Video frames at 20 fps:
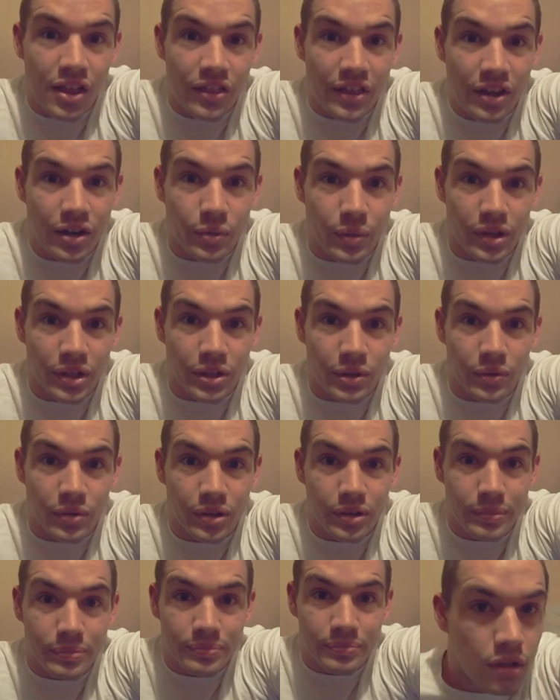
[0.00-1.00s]
That'll wake you
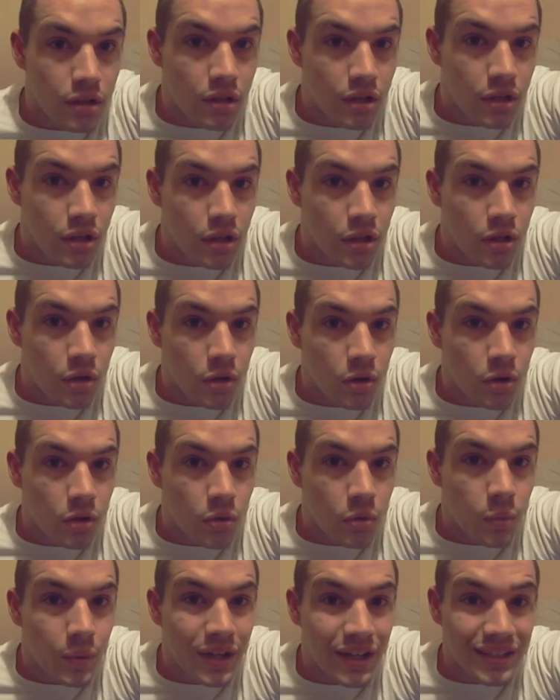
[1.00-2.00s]
up.
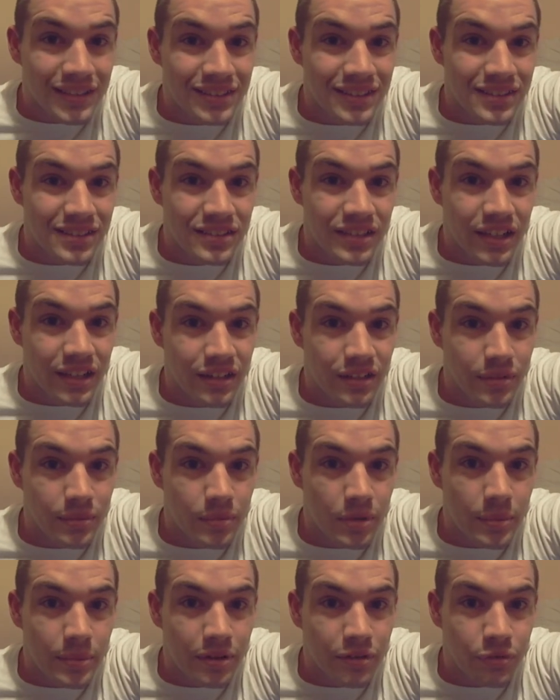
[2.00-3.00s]
We got to the
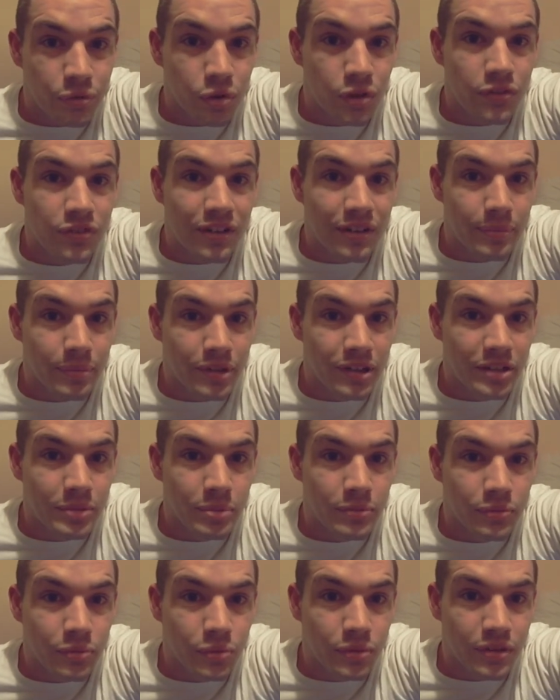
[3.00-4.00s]
stadium about 45 minutes
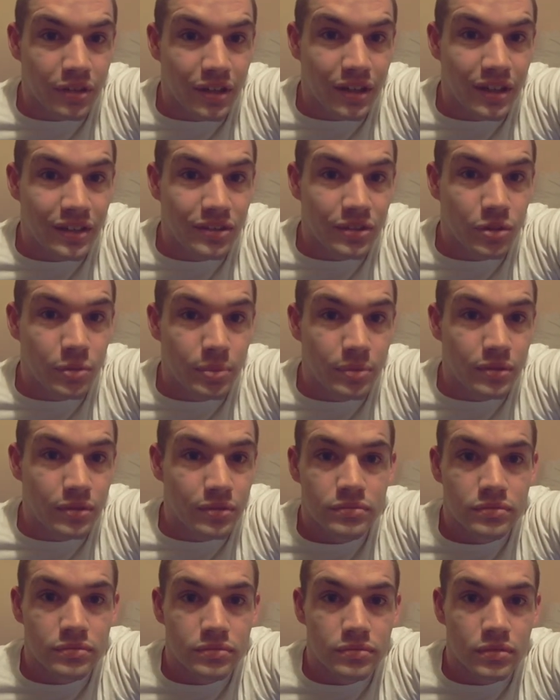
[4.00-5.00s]
before the gates
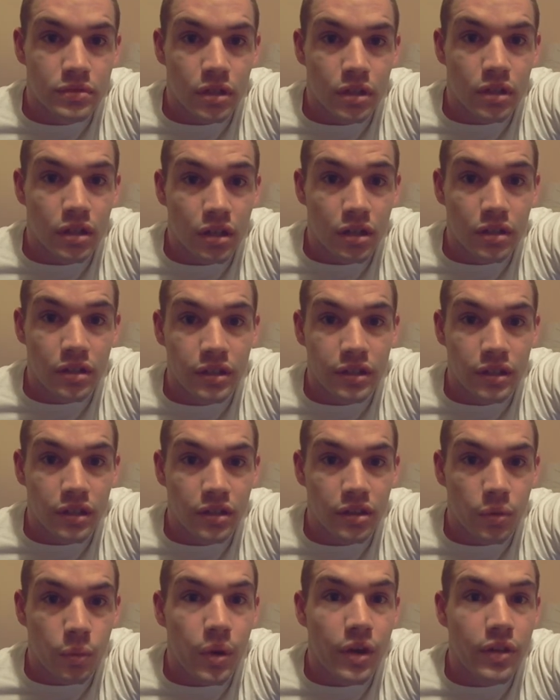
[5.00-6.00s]
opened. Luckily, the